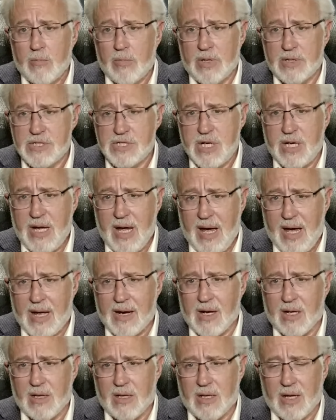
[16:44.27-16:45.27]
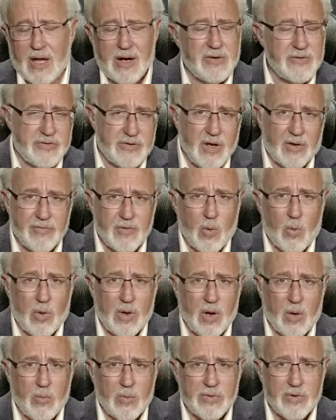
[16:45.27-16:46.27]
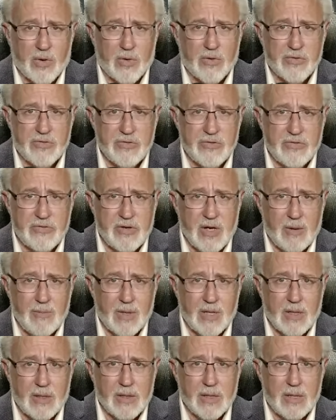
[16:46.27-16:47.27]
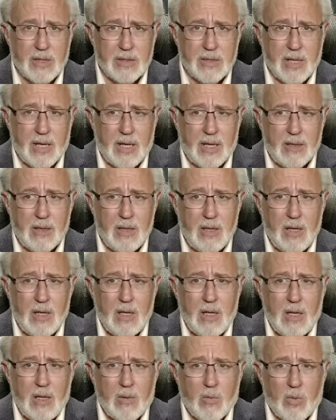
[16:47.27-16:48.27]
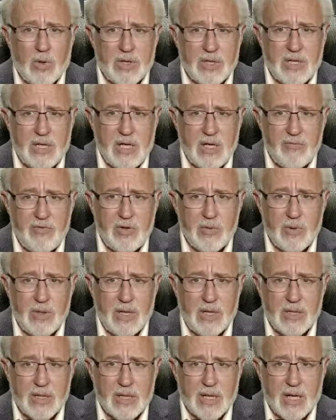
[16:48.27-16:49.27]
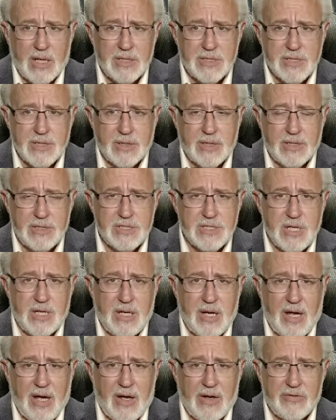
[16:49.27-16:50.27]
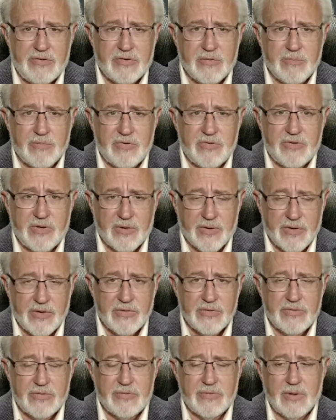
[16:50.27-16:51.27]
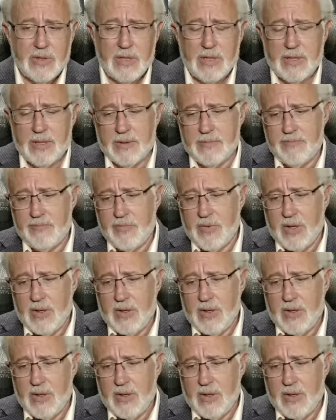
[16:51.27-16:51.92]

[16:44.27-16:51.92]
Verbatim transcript: but she had a lot of stuff going on with her systemically that would give you an indication that she had some serious, uh,